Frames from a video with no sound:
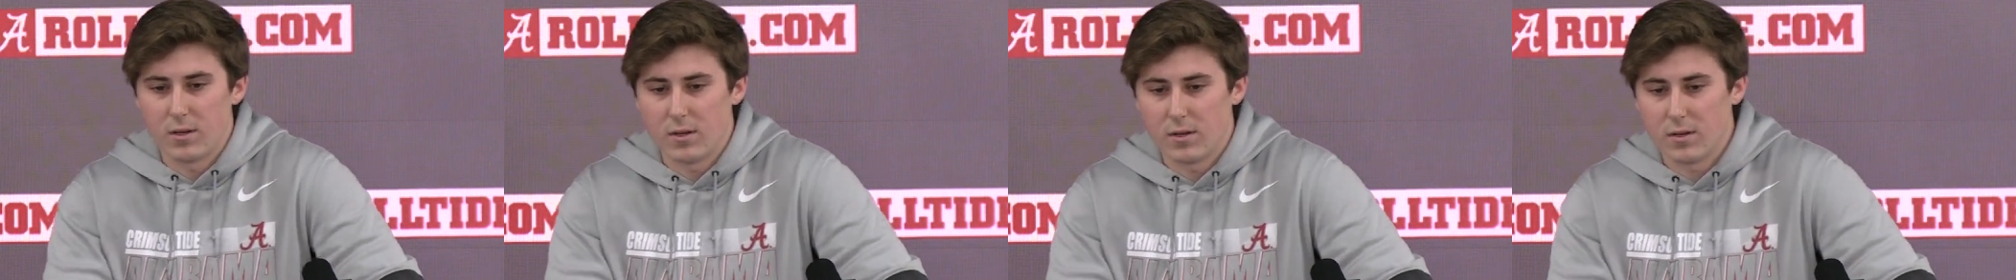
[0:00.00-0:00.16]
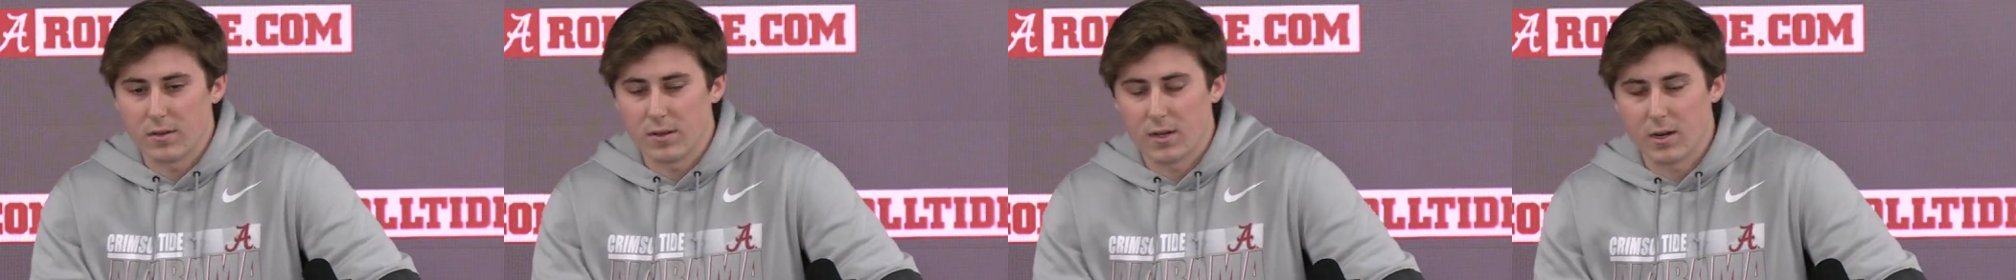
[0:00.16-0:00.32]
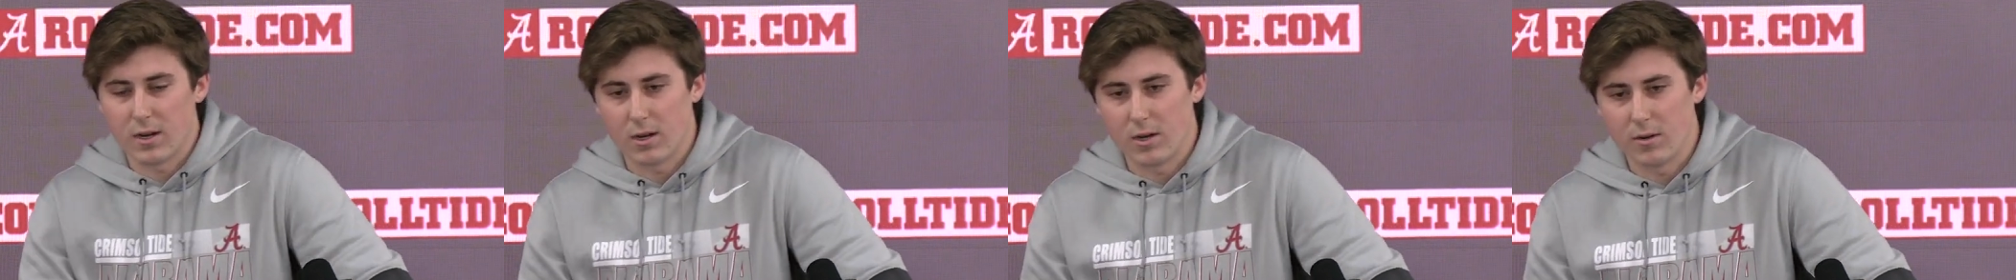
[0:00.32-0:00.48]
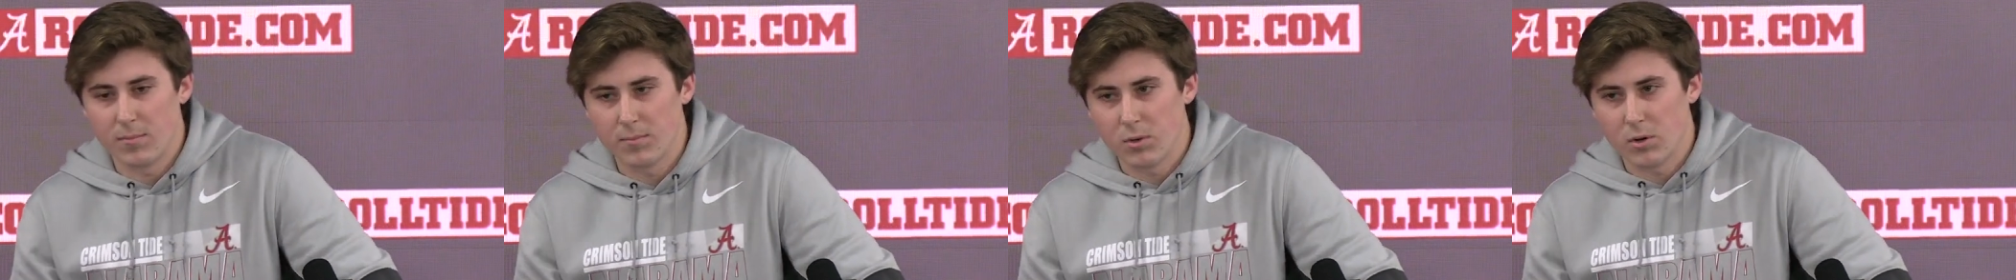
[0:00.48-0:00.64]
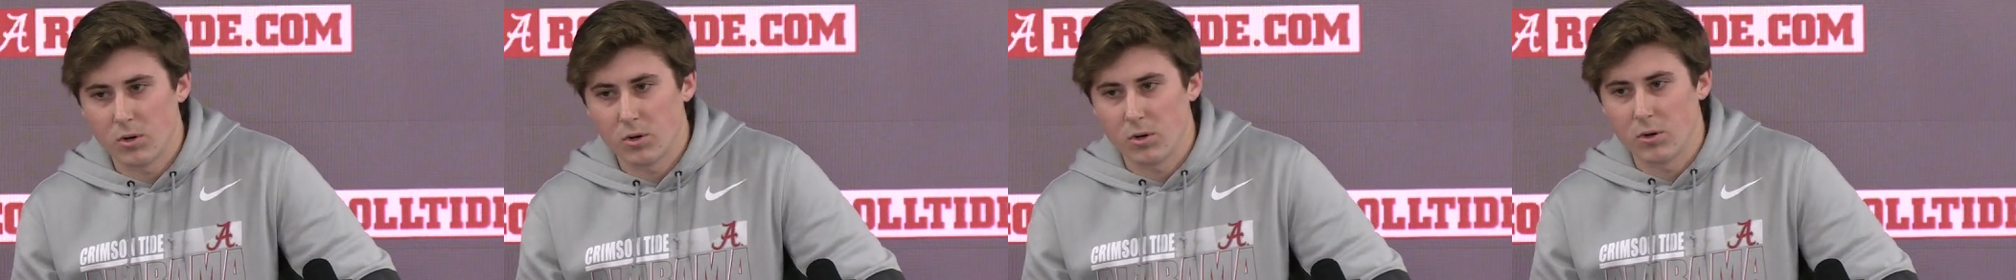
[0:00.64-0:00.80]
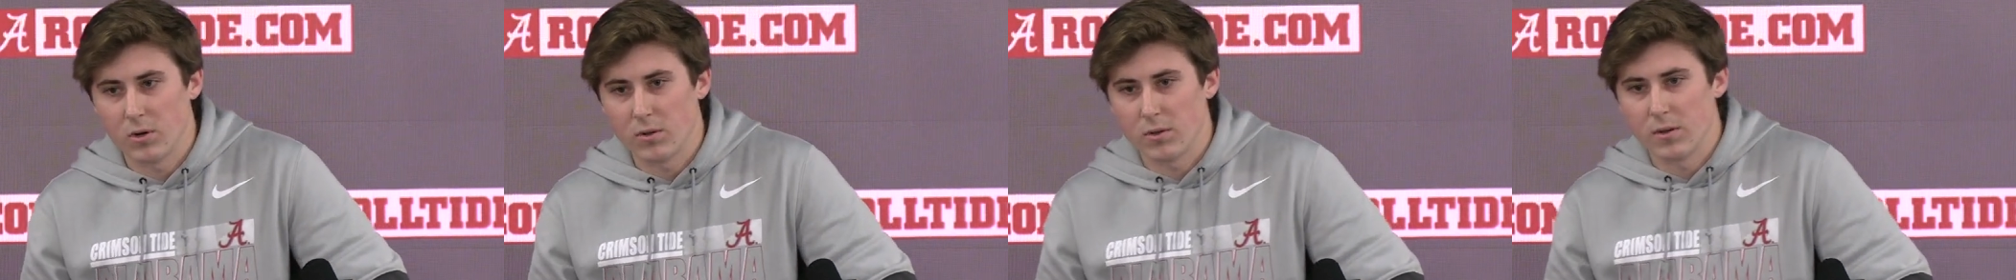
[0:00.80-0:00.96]
you know the Iron
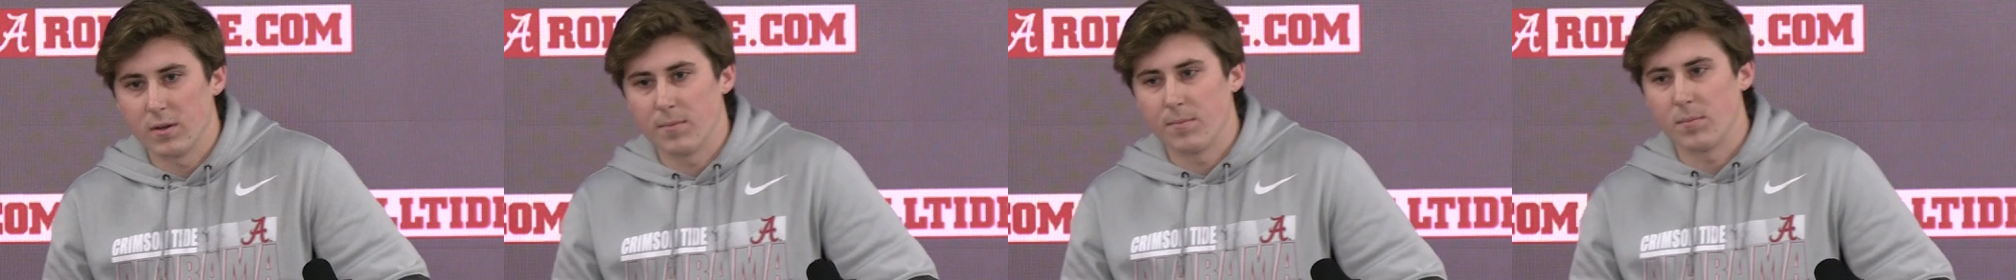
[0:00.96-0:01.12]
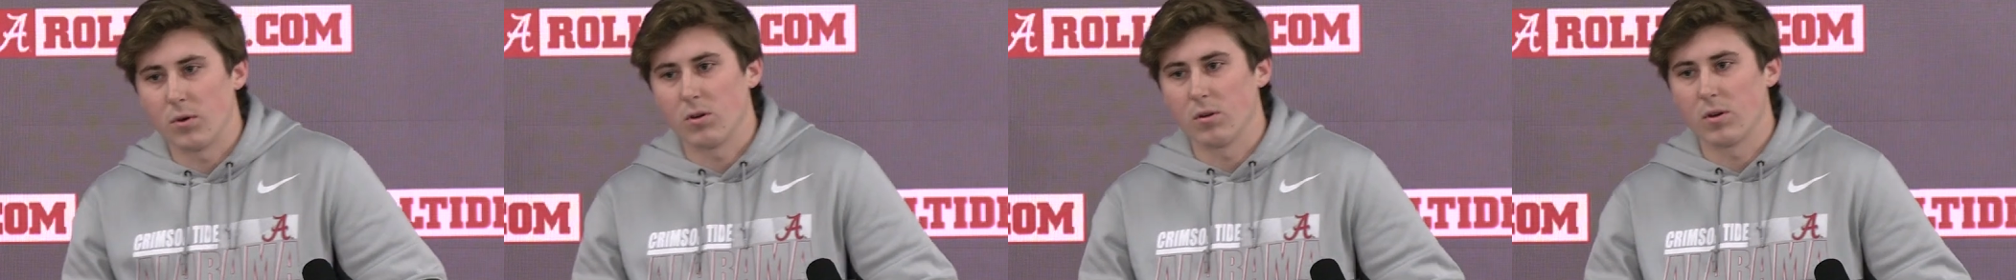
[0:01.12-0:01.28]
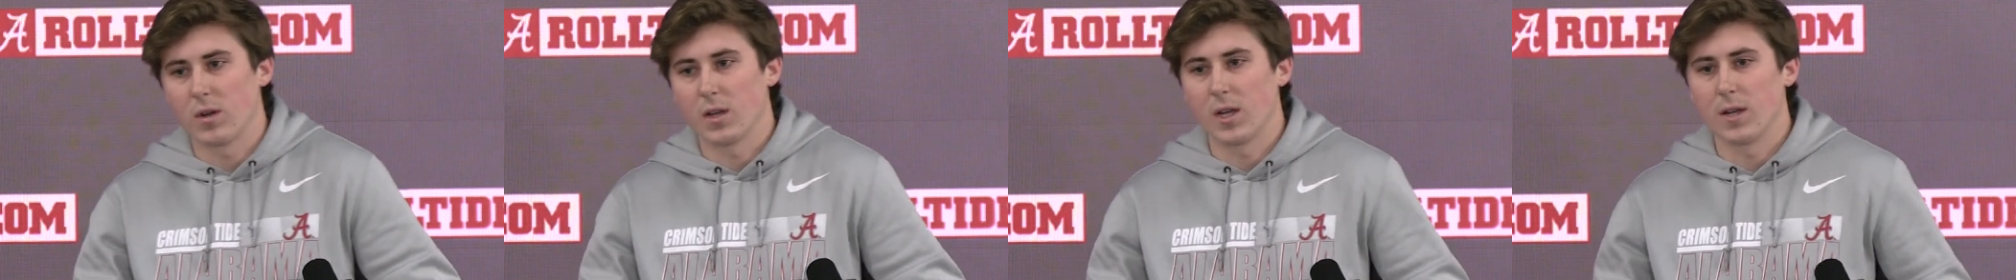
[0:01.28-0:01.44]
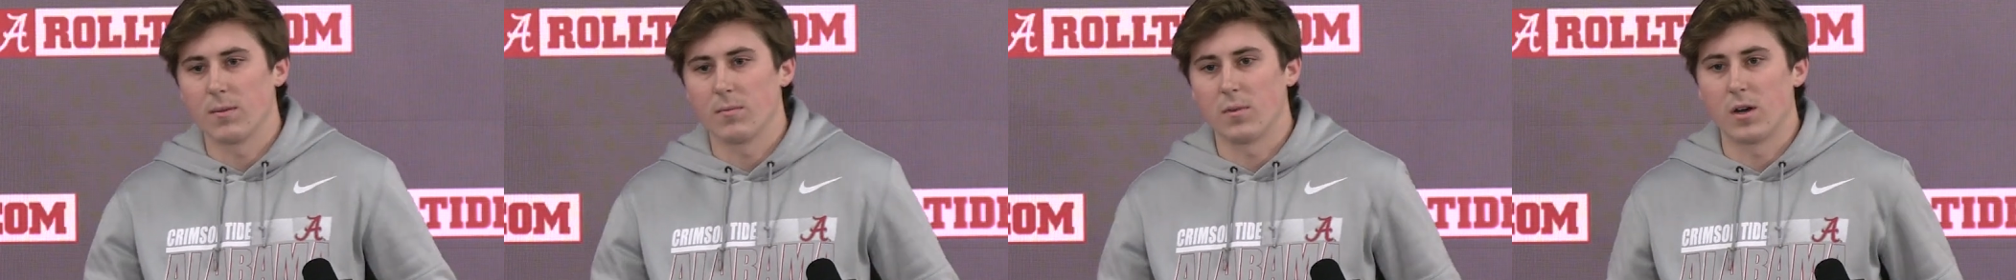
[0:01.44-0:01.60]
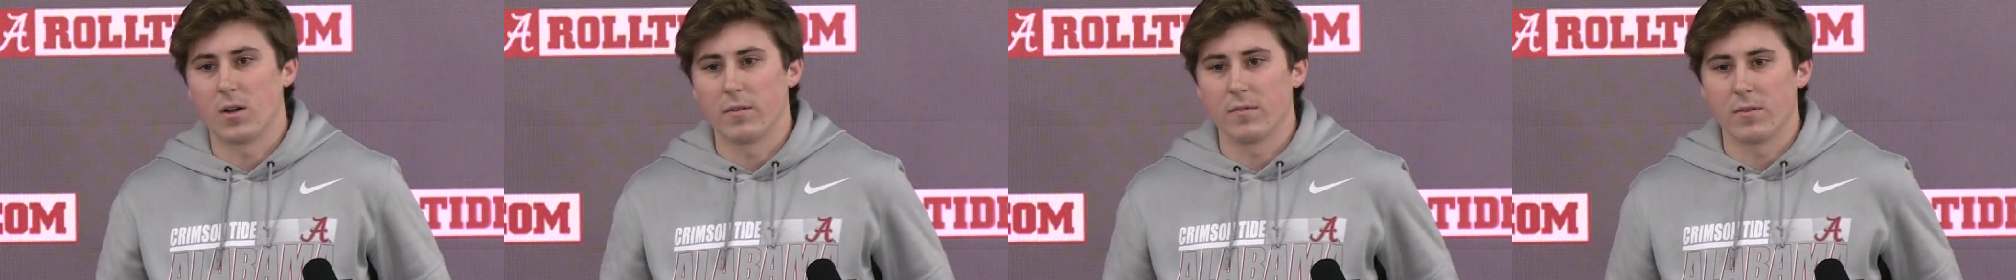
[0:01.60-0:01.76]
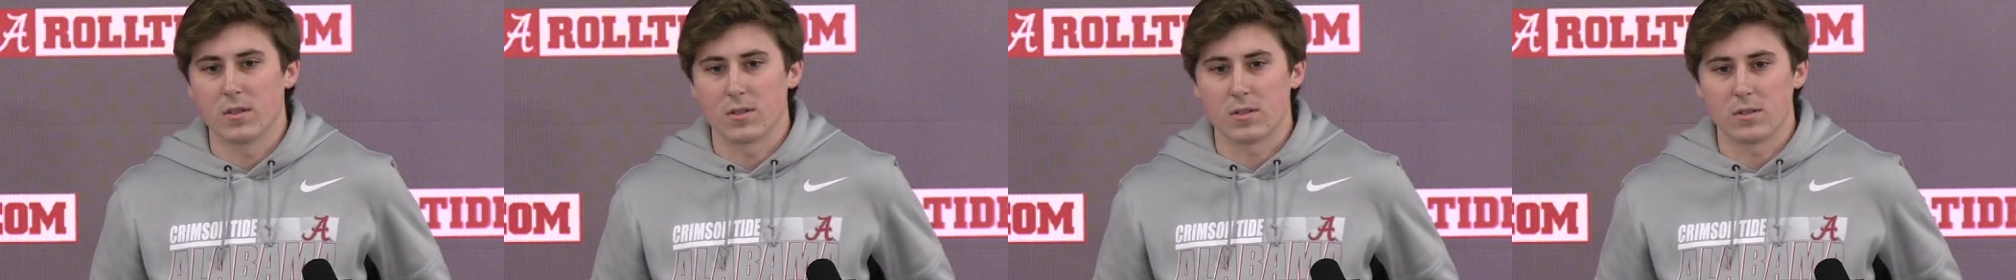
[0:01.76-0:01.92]
Bowl and then a bowl game,
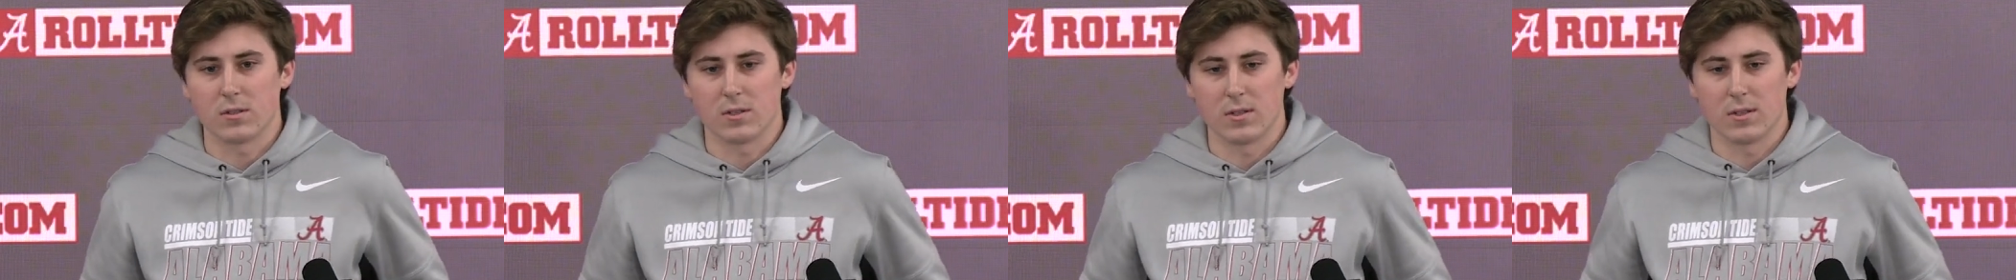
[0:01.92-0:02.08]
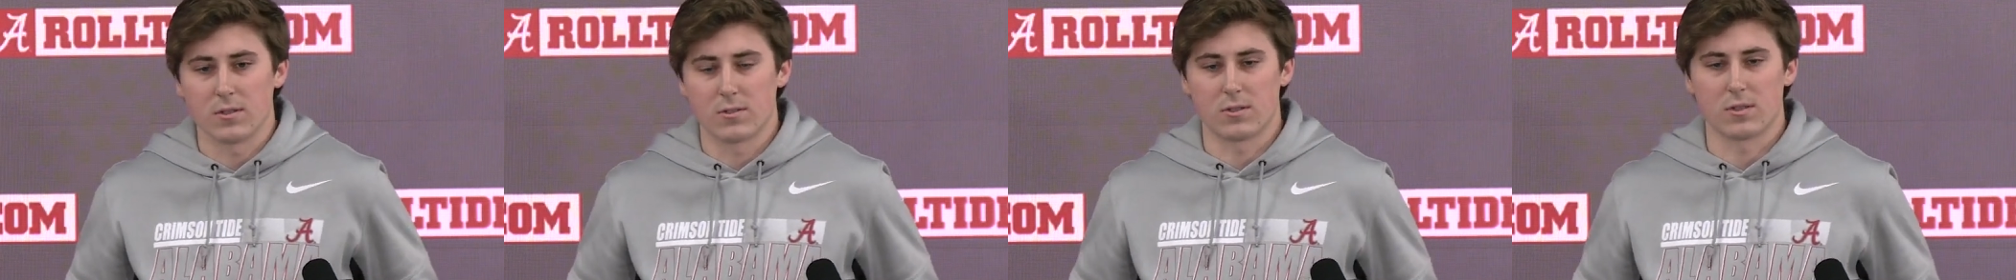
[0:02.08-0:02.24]
obviously.